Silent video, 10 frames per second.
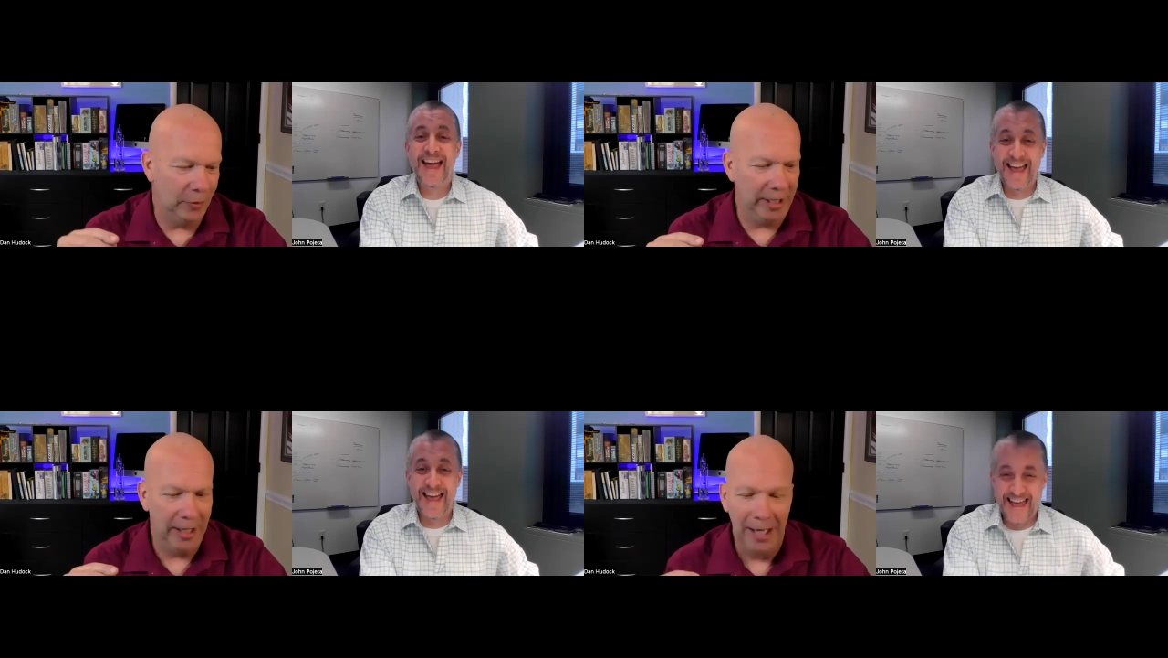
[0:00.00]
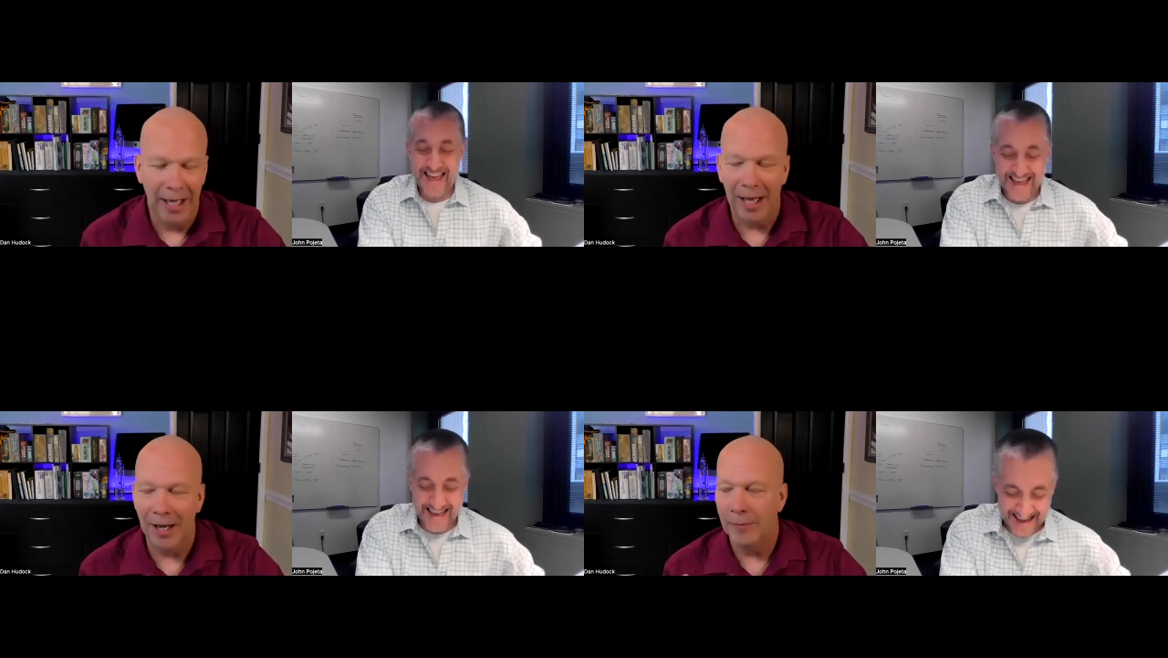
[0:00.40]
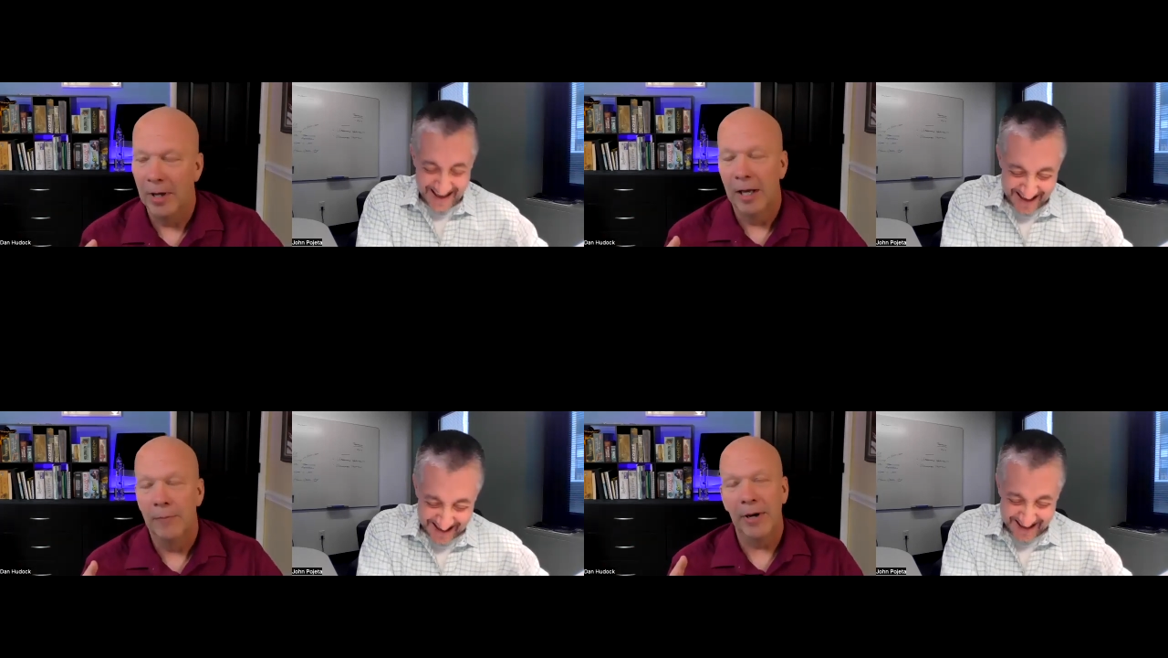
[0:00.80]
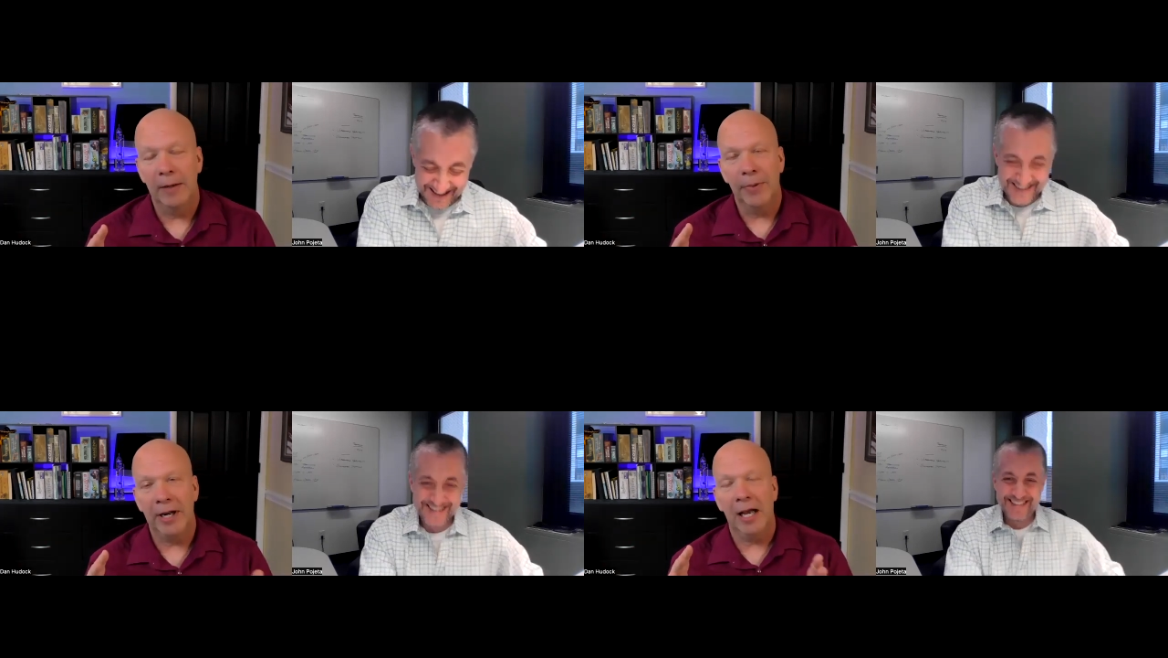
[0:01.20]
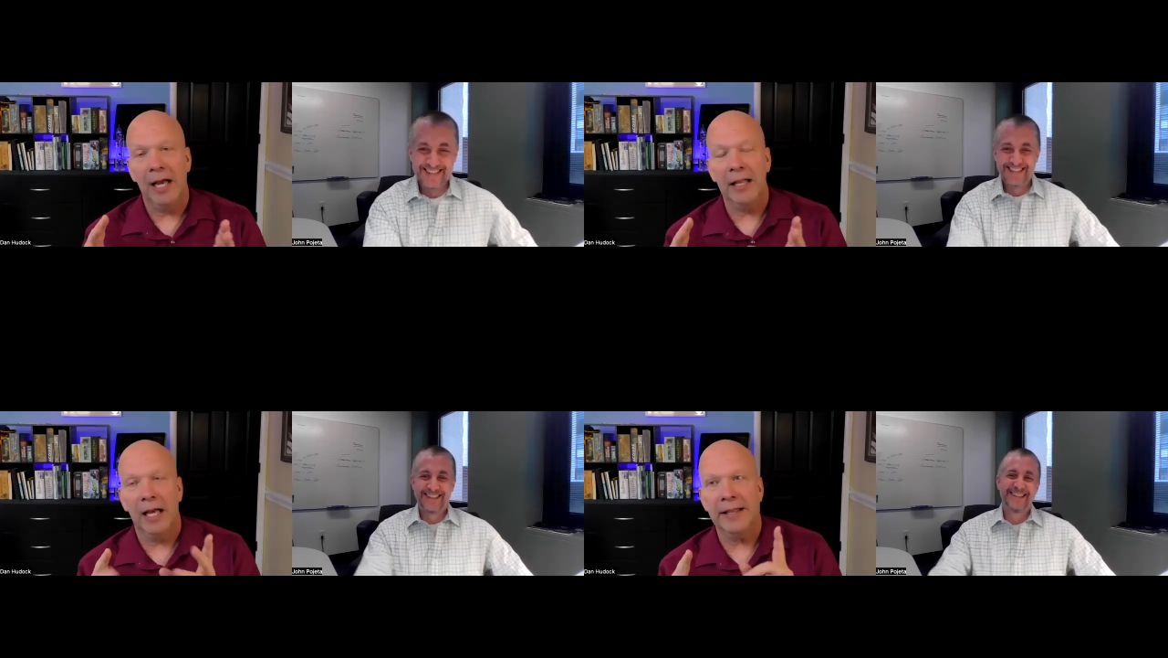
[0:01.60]
Speaker 1: point. um, but but
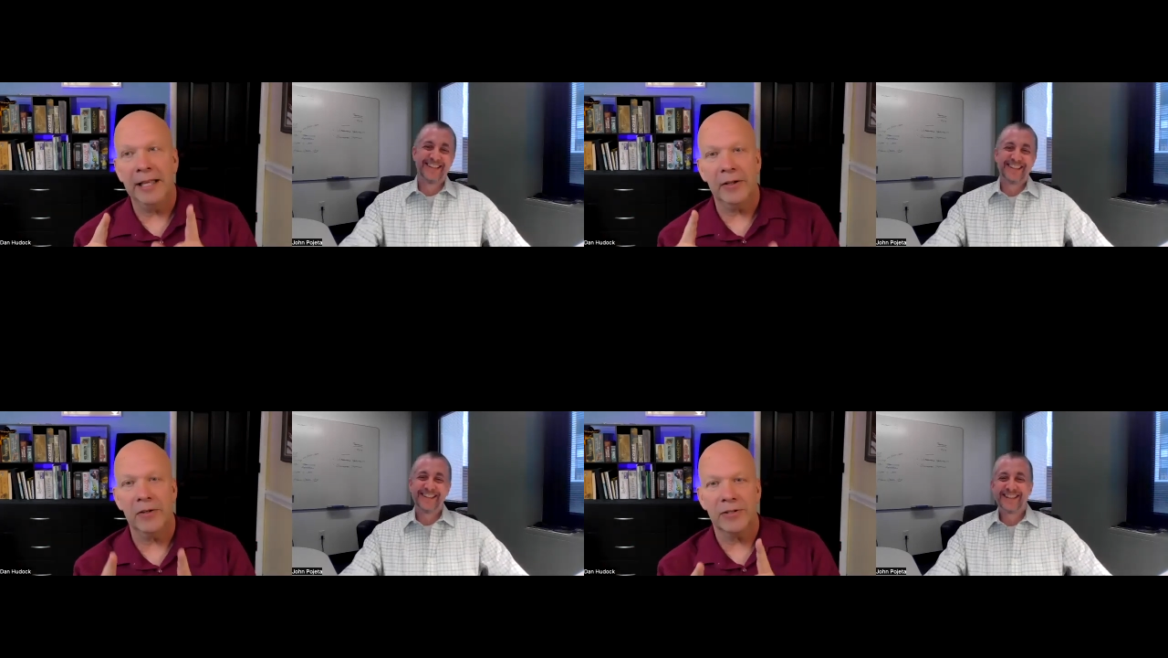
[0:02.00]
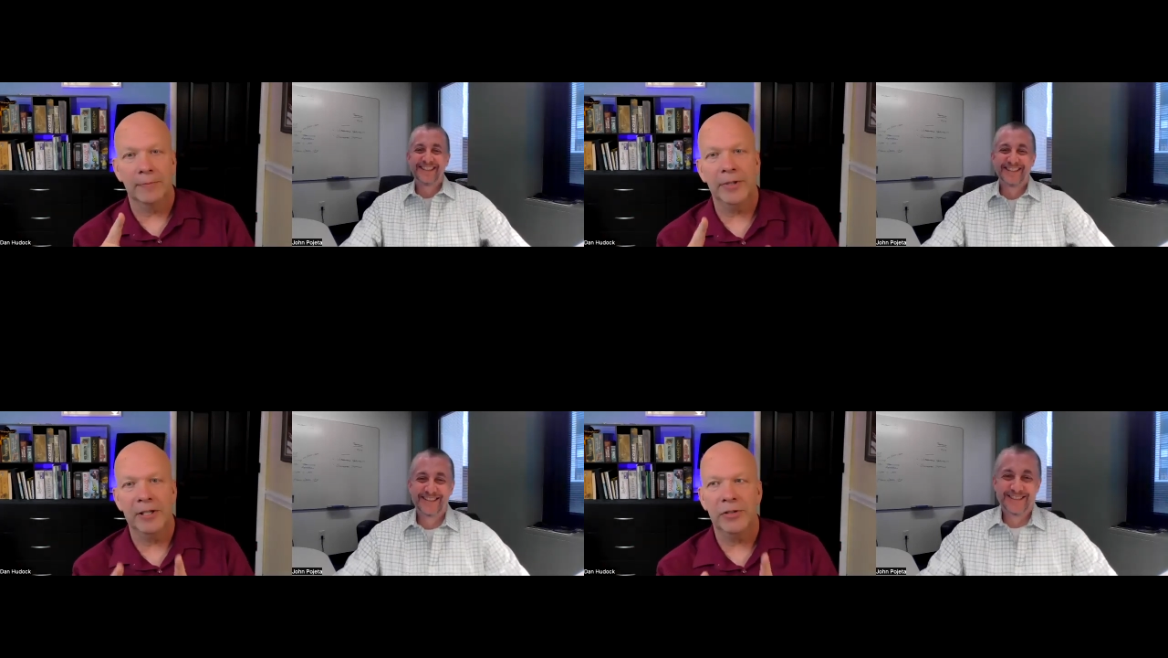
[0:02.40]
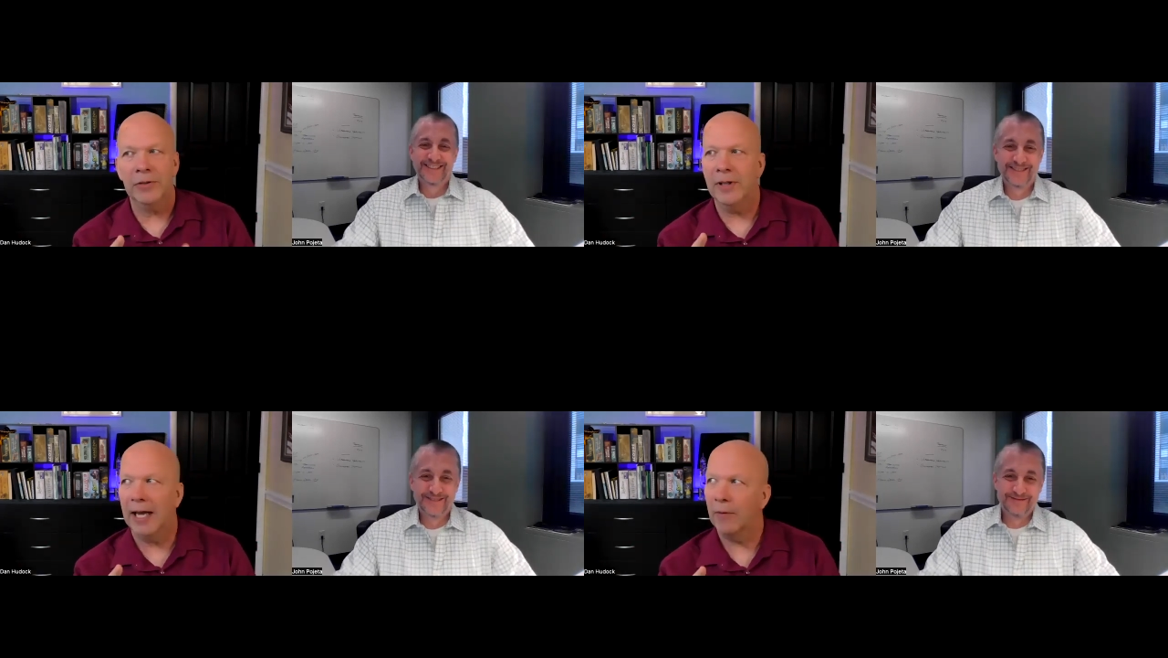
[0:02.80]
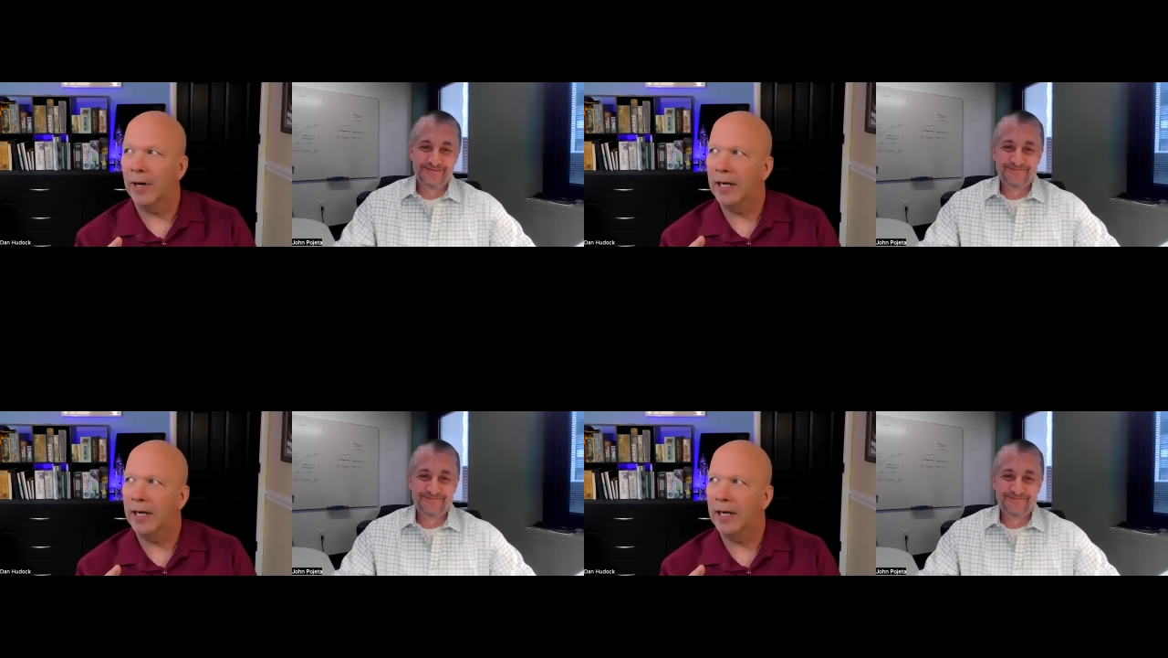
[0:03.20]
I, I think there's something to that, right?